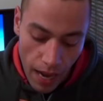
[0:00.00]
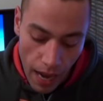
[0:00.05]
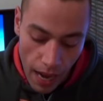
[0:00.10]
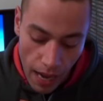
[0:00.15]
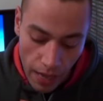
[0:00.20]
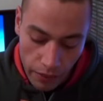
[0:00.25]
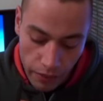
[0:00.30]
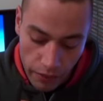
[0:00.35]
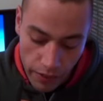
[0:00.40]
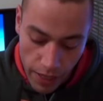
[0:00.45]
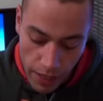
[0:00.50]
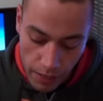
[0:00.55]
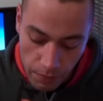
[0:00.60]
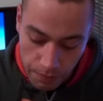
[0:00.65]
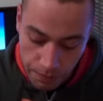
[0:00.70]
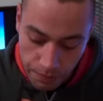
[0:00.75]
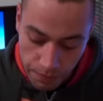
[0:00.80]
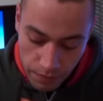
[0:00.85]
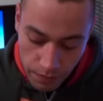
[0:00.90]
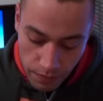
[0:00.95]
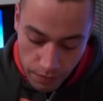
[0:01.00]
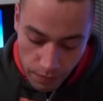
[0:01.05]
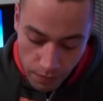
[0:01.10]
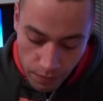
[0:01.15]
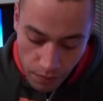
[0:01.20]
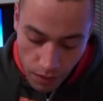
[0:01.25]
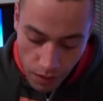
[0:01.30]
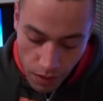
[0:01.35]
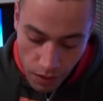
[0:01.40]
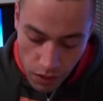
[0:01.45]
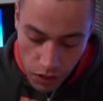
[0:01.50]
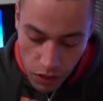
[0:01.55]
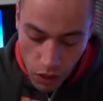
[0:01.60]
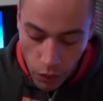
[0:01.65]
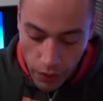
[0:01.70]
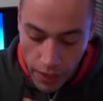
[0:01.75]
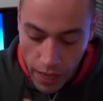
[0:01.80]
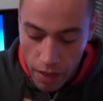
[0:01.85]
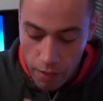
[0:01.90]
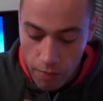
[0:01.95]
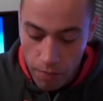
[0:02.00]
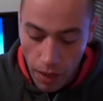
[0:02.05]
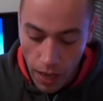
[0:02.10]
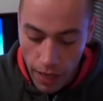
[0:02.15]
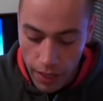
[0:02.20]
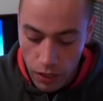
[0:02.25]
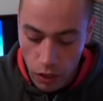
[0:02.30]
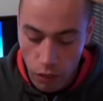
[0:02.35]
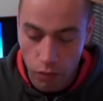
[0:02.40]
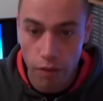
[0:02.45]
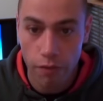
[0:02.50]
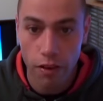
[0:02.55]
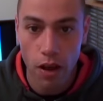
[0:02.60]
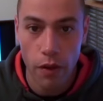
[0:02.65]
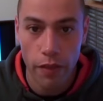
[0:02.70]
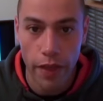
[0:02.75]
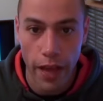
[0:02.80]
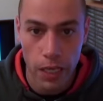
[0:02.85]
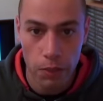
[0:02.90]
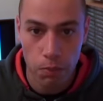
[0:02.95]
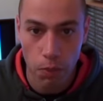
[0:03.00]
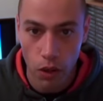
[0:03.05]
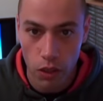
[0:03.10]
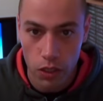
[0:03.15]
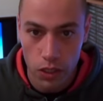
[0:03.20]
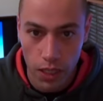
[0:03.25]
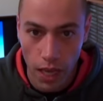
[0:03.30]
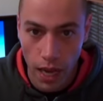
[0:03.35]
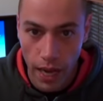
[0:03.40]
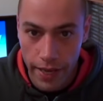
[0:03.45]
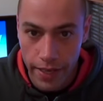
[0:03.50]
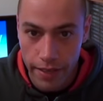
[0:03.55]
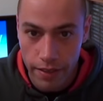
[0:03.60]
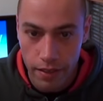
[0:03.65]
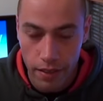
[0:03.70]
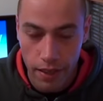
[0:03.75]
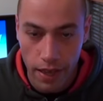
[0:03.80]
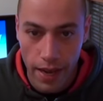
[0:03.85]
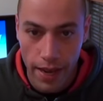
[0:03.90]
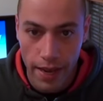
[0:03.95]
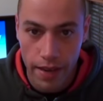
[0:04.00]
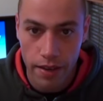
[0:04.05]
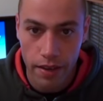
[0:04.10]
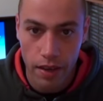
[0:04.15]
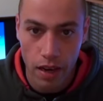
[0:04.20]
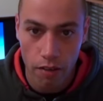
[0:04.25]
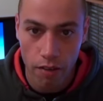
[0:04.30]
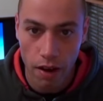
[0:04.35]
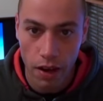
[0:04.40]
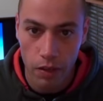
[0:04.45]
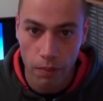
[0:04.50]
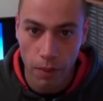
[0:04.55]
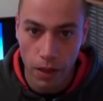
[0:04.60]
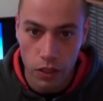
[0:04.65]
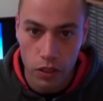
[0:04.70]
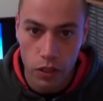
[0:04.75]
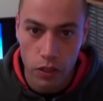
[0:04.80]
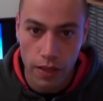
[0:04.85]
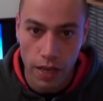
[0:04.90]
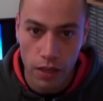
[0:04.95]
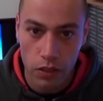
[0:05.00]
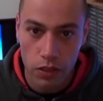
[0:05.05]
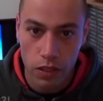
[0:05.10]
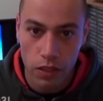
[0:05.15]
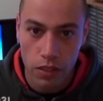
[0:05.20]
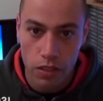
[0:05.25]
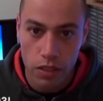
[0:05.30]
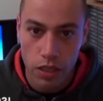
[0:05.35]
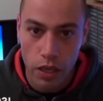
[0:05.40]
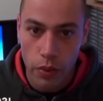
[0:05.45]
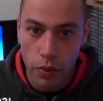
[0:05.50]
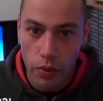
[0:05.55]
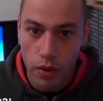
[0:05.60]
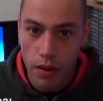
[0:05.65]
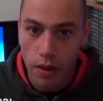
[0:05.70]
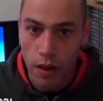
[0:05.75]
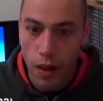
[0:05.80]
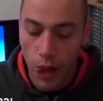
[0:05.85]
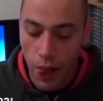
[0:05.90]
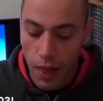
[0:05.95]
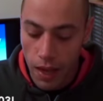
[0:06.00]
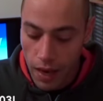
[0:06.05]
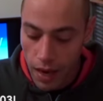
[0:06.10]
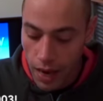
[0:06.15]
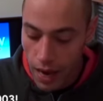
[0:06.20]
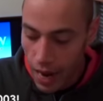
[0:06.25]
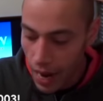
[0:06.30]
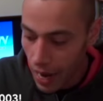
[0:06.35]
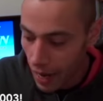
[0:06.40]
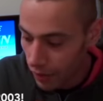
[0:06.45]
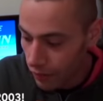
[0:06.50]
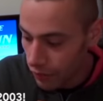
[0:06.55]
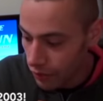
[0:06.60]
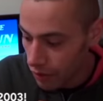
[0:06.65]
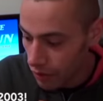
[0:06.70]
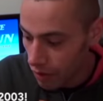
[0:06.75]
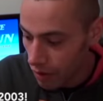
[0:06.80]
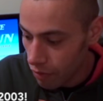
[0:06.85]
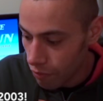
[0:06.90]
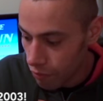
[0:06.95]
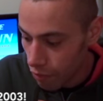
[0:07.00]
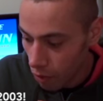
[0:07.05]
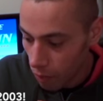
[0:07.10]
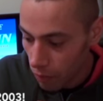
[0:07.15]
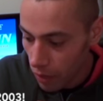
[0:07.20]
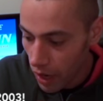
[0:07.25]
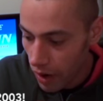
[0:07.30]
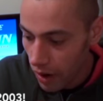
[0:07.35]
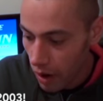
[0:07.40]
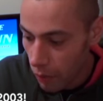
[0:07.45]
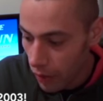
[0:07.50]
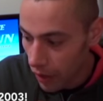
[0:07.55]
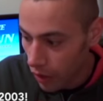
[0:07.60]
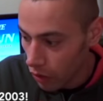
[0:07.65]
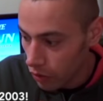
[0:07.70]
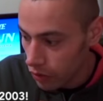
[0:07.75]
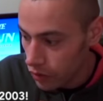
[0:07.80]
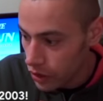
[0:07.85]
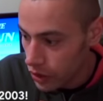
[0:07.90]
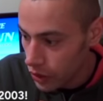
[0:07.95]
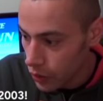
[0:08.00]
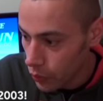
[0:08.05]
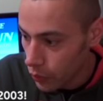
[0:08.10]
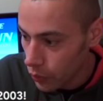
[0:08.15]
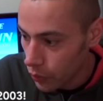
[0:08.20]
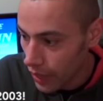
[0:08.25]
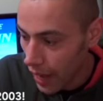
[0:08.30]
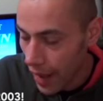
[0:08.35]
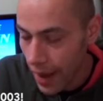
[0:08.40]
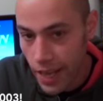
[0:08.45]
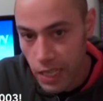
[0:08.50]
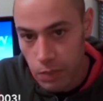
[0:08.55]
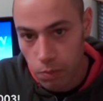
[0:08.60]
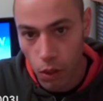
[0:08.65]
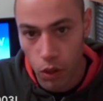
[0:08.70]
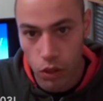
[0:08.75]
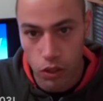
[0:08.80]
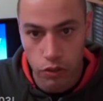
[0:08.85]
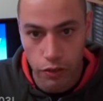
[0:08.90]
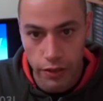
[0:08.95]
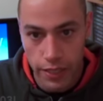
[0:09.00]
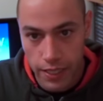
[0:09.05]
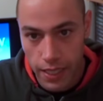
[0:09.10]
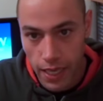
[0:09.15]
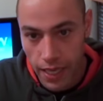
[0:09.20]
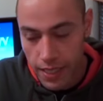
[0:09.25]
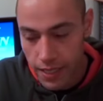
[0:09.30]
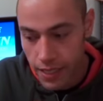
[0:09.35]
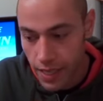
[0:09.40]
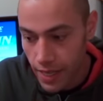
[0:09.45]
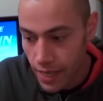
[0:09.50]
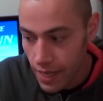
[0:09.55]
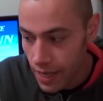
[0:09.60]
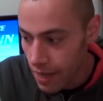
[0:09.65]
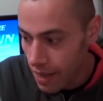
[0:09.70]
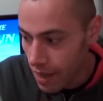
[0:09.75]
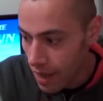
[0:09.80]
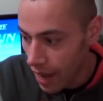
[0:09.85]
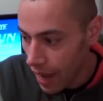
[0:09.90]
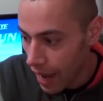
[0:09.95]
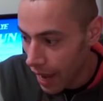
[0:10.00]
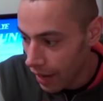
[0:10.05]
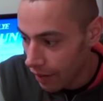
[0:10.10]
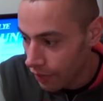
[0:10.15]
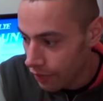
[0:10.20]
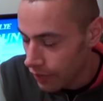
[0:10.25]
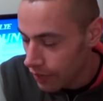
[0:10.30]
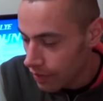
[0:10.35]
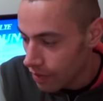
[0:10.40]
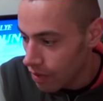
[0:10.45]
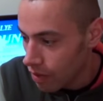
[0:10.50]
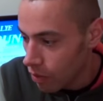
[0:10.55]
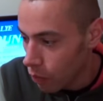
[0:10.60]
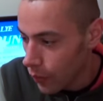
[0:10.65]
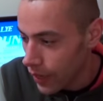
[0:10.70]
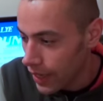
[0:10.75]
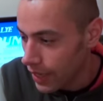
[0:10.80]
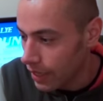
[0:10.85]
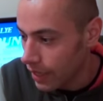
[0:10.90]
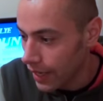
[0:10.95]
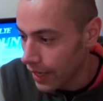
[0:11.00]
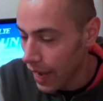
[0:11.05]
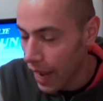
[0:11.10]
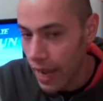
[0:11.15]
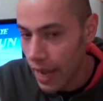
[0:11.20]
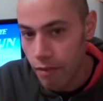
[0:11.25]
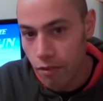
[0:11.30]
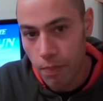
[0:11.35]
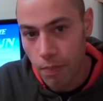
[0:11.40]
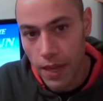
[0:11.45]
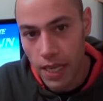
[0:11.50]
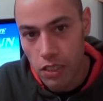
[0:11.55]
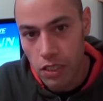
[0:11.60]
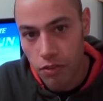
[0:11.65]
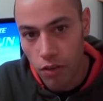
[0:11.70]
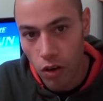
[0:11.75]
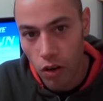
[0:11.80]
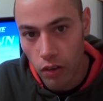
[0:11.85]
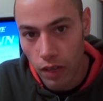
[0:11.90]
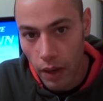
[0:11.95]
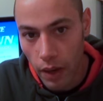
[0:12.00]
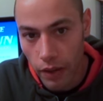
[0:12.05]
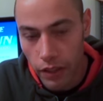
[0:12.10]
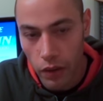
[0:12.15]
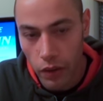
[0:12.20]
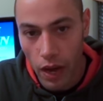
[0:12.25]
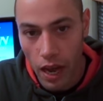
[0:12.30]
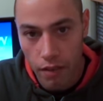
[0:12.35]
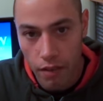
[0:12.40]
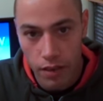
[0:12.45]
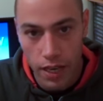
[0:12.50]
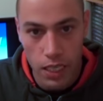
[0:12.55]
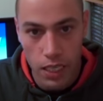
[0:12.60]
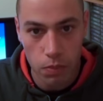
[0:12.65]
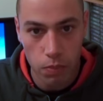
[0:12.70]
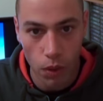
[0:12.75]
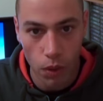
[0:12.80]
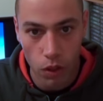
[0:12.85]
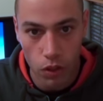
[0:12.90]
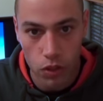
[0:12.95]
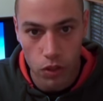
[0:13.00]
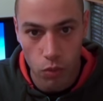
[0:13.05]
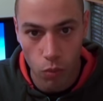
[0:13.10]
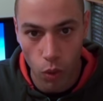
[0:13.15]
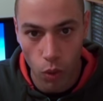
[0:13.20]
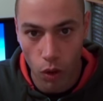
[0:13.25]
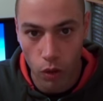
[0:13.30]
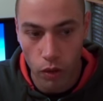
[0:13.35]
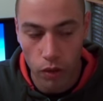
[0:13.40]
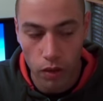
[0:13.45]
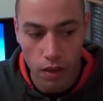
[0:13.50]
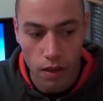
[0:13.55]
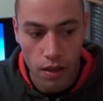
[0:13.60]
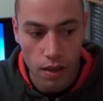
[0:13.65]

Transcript: And so yeah, my love affair with the Xbox started in around about 2002. And from there I went on to get an Xbox 360. And weirdly, I have a PS4 now. I don't have an Xbox One.